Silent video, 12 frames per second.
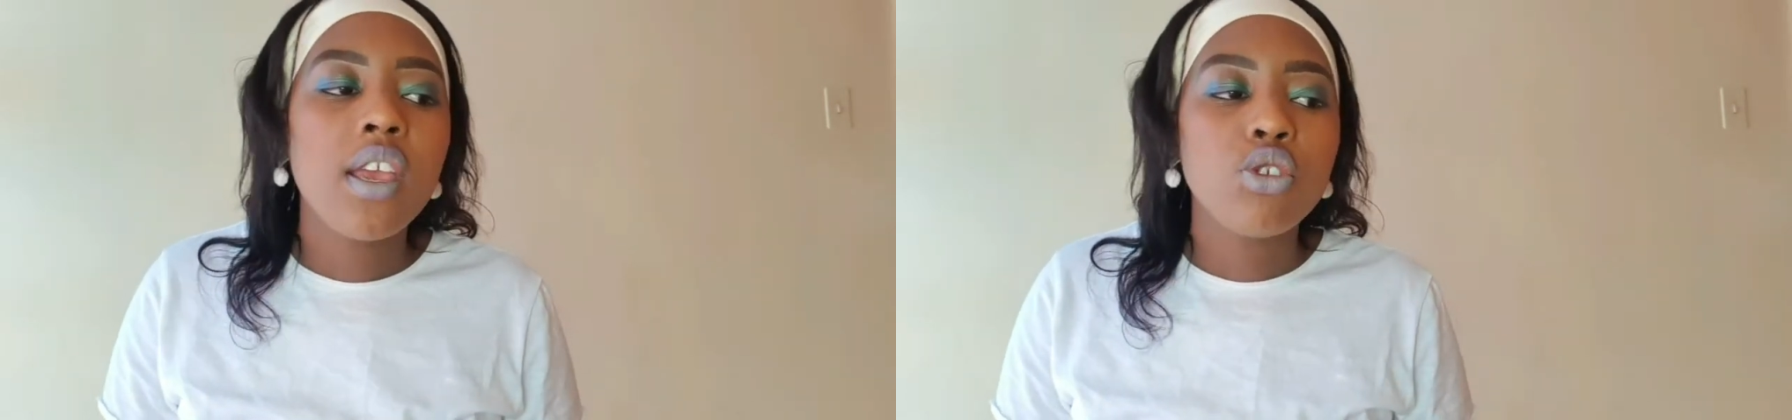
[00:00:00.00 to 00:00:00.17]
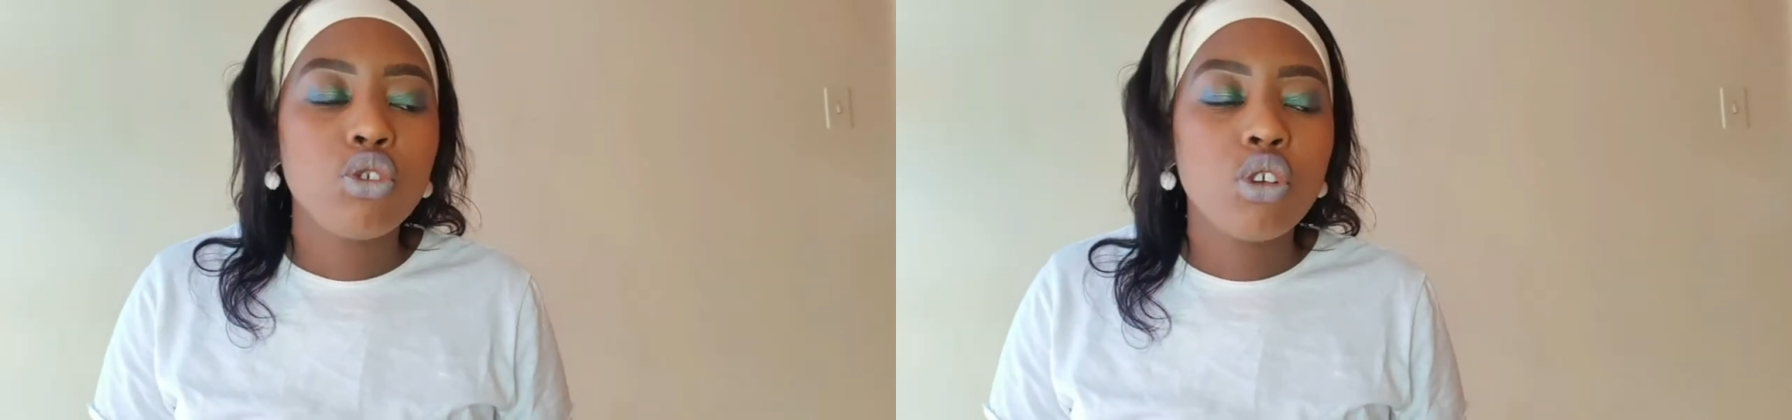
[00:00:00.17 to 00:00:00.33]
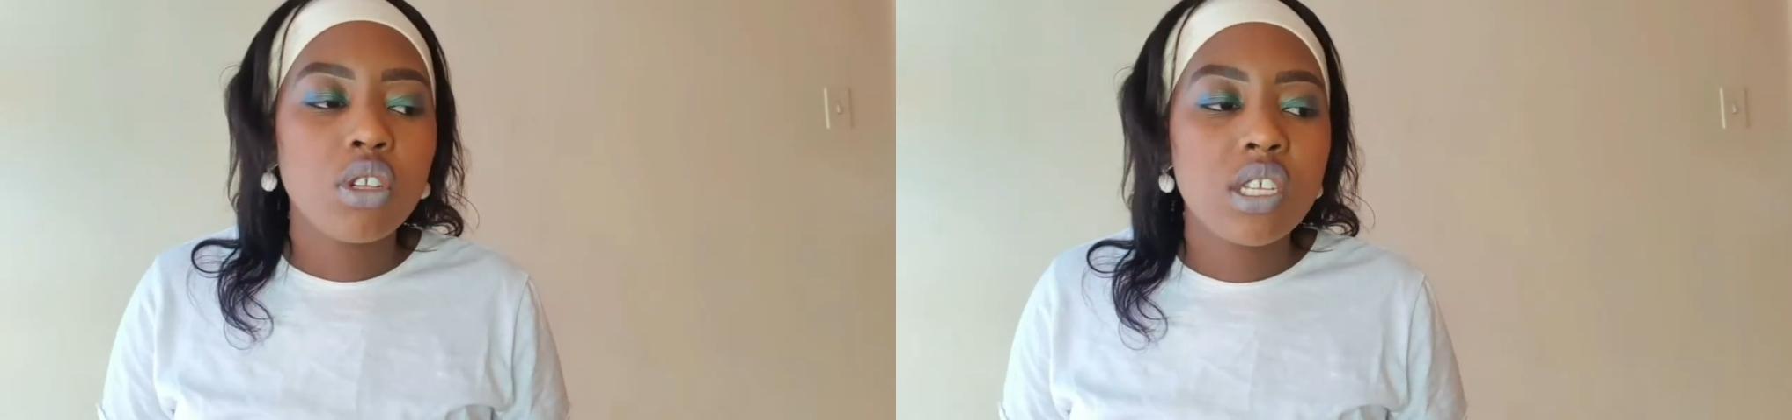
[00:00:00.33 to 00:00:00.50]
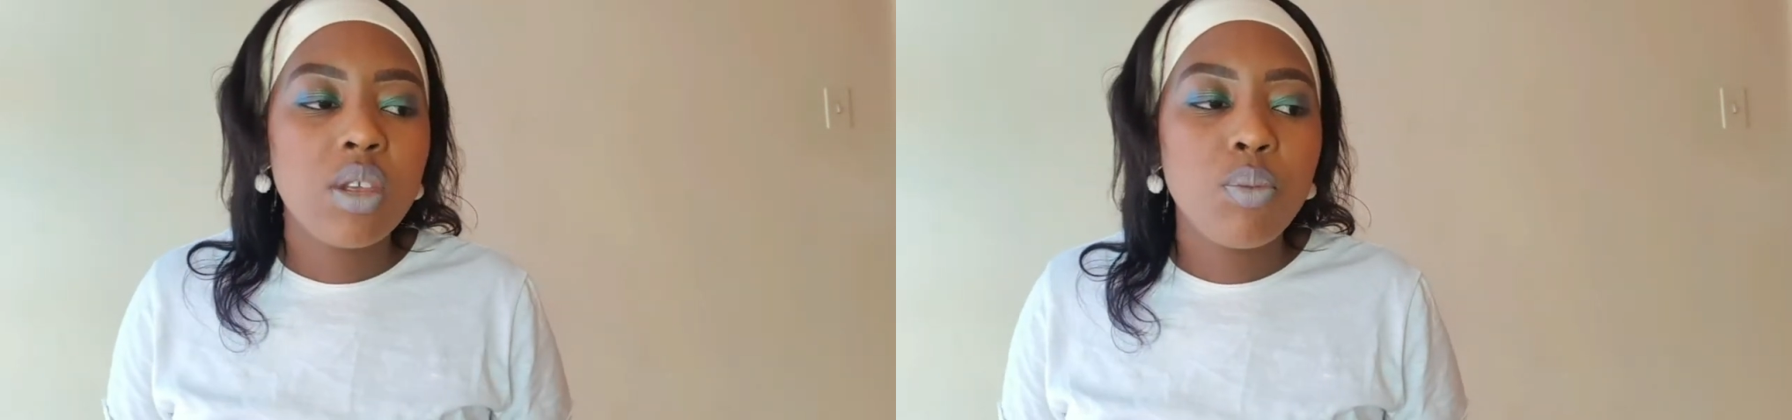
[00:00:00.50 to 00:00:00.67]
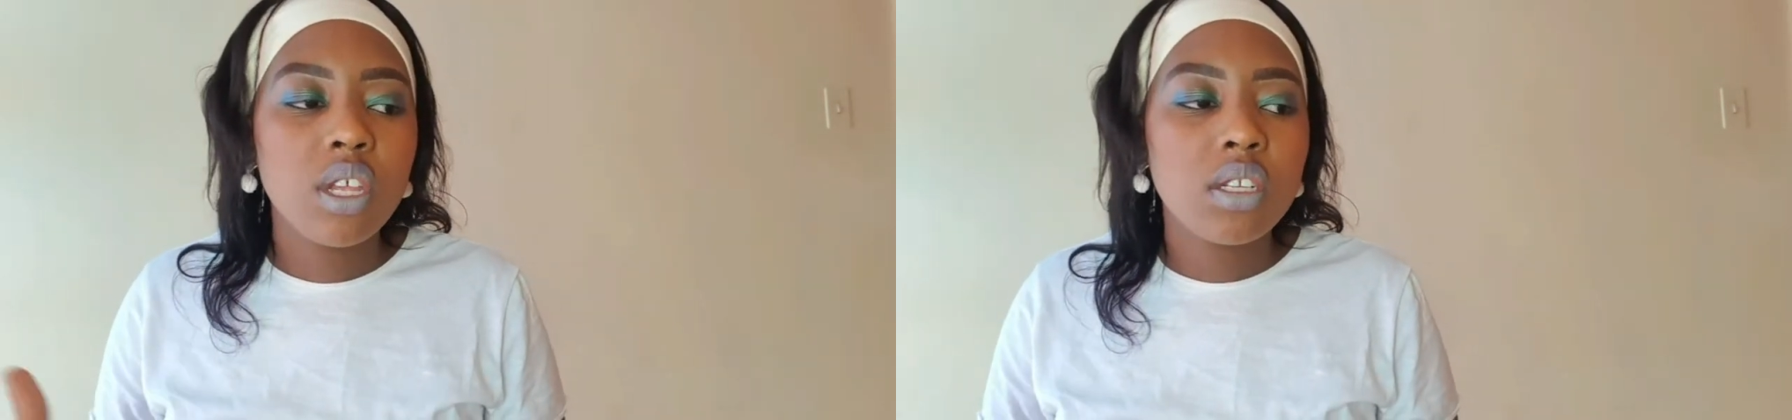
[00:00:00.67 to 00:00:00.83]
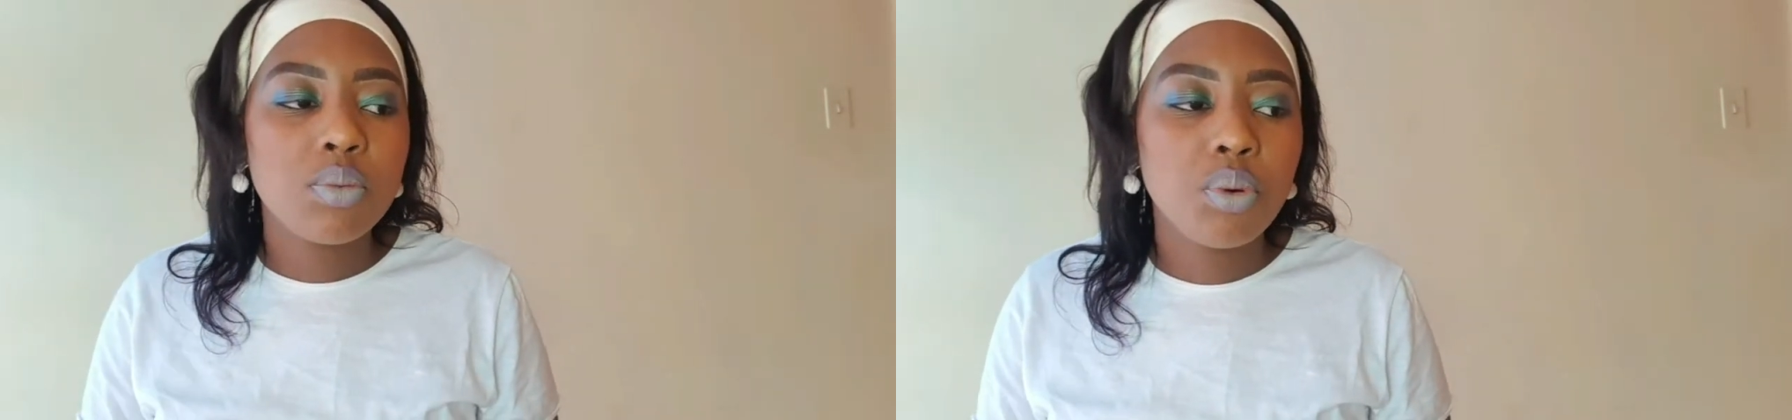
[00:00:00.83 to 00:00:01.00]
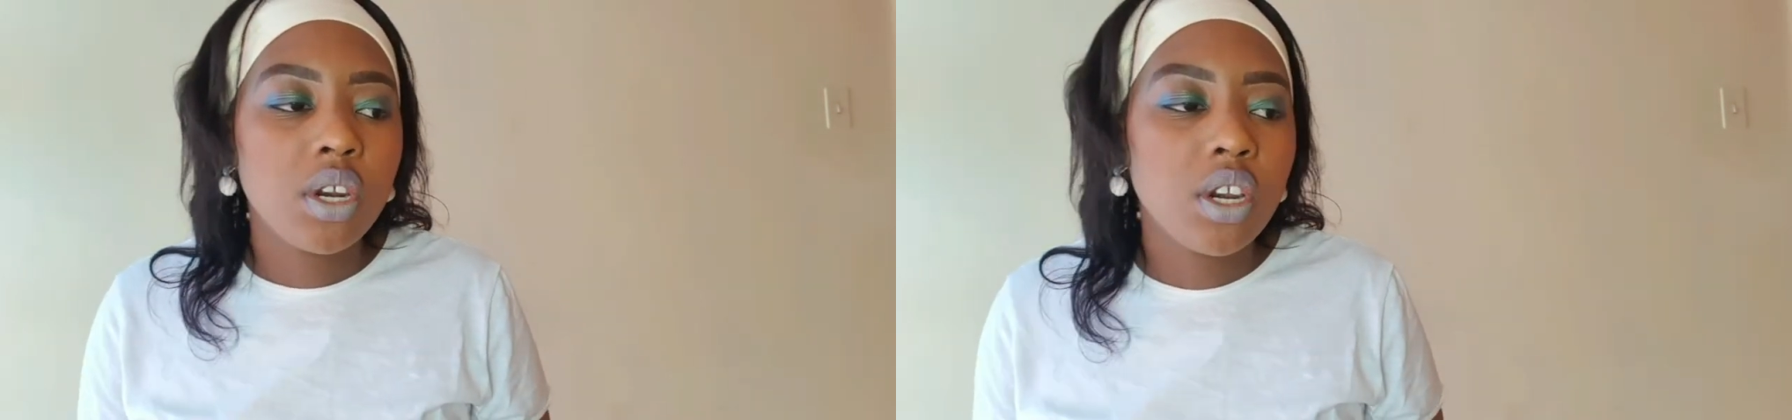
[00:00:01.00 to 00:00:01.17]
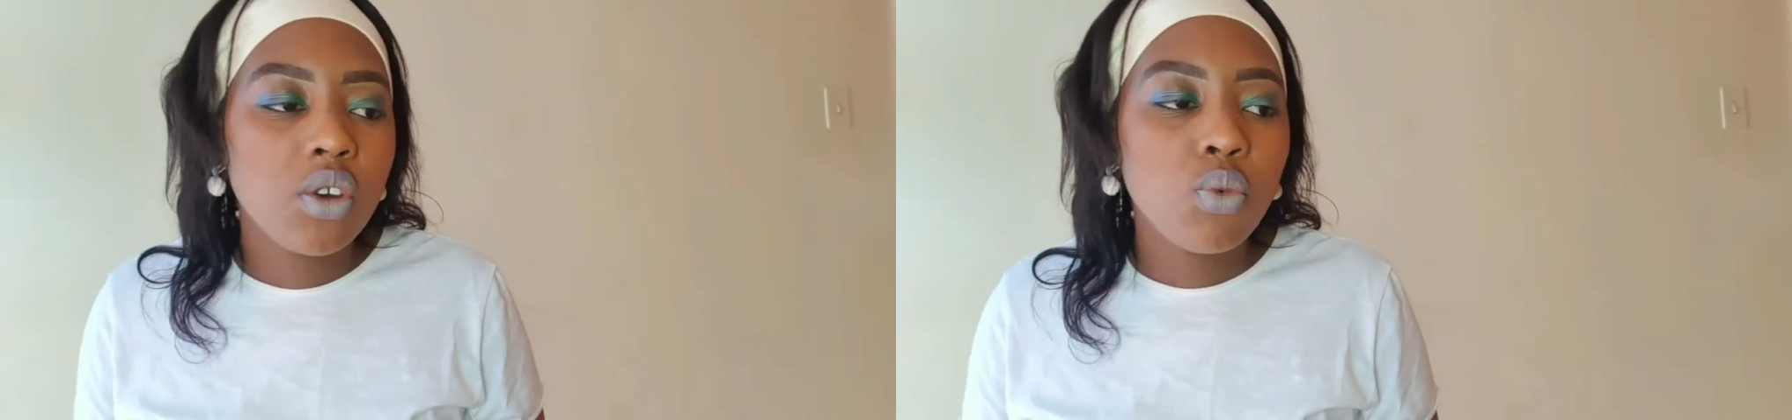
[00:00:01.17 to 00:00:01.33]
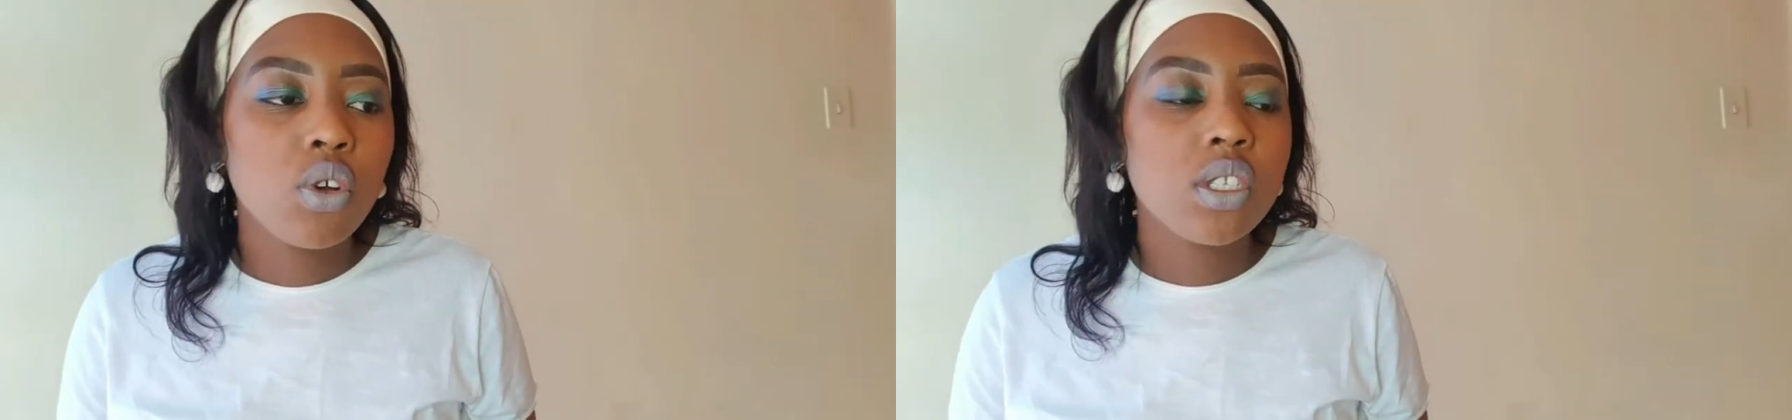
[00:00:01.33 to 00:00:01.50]
to not sleep with it, to put it
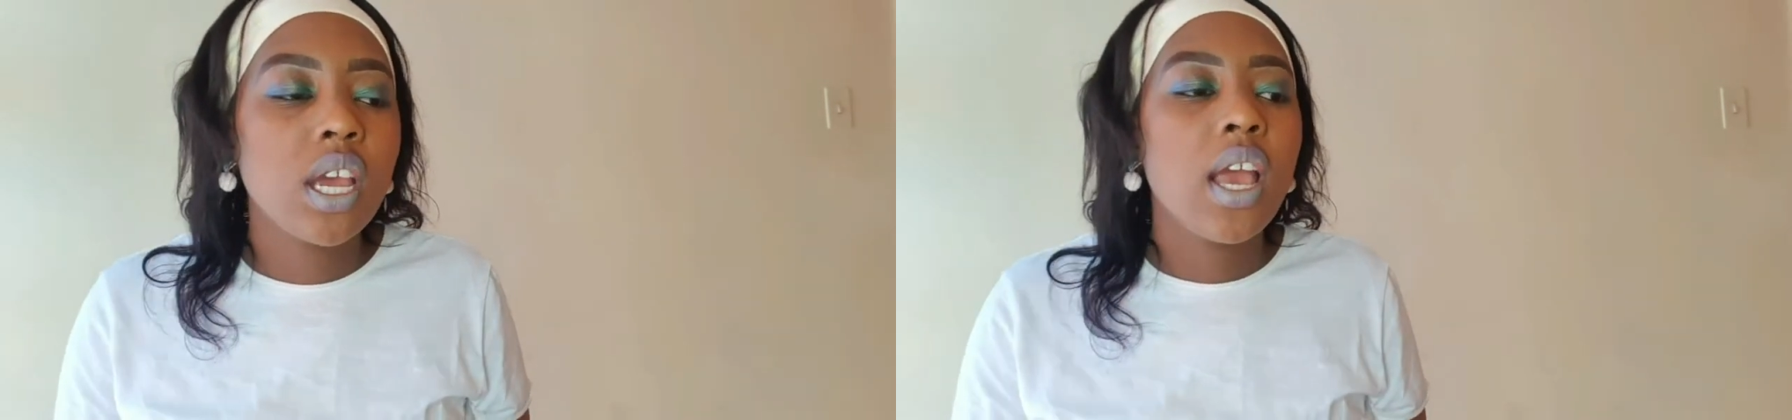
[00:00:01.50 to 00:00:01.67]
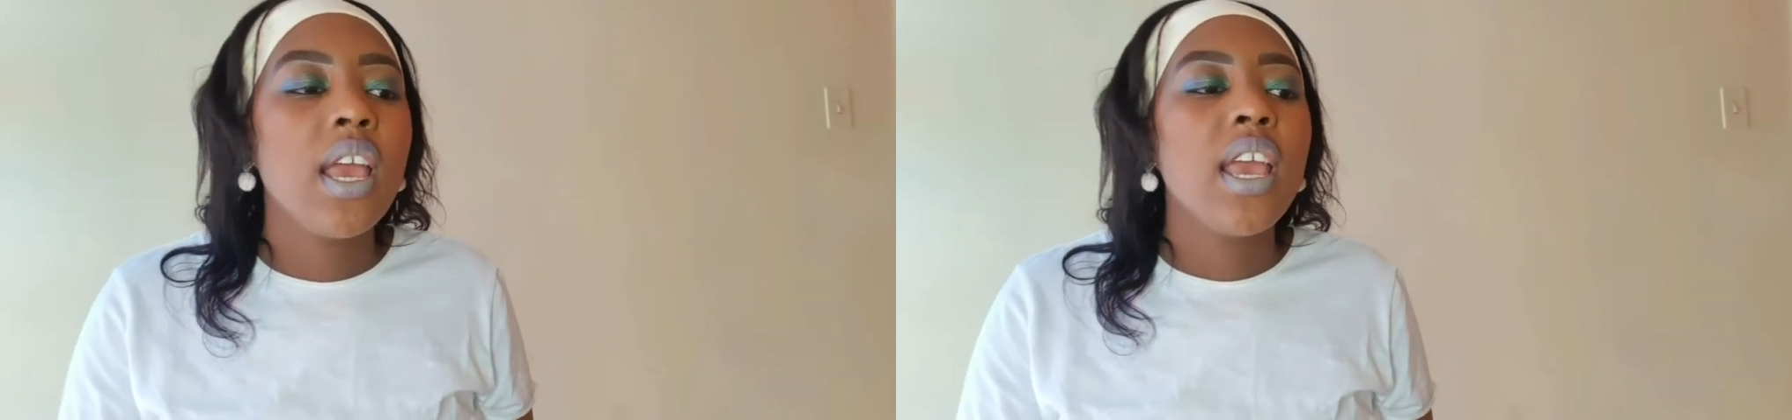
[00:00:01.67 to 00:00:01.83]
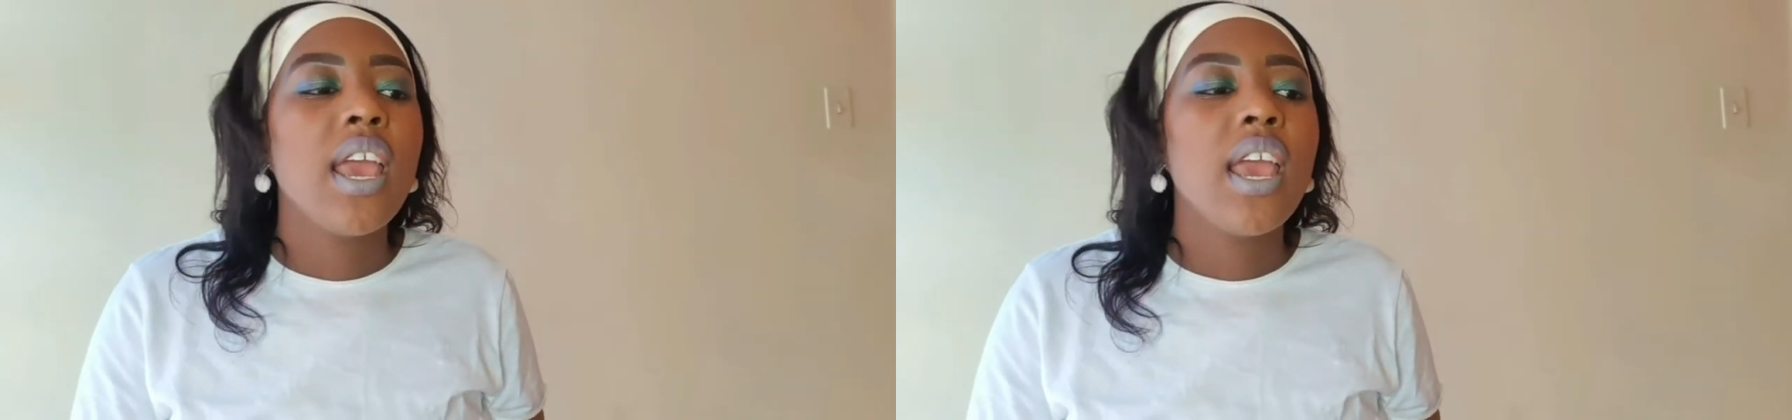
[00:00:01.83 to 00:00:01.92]
in water,